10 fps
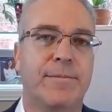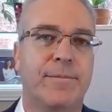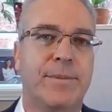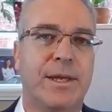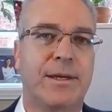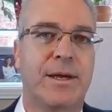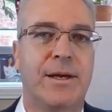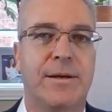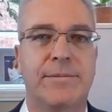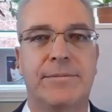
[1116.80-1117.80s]
being
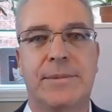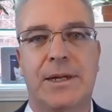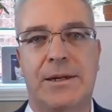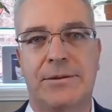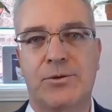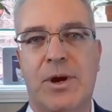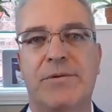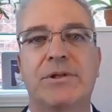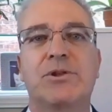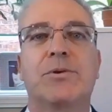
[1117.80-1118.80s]

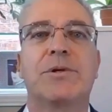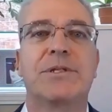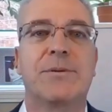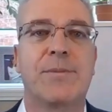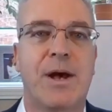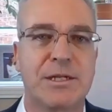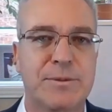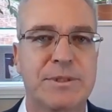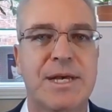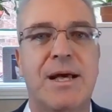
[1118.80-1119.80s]
travel and tourism,
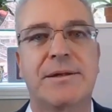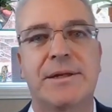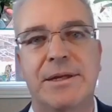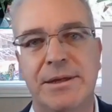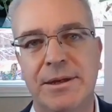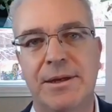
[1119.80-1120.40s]
hospitality,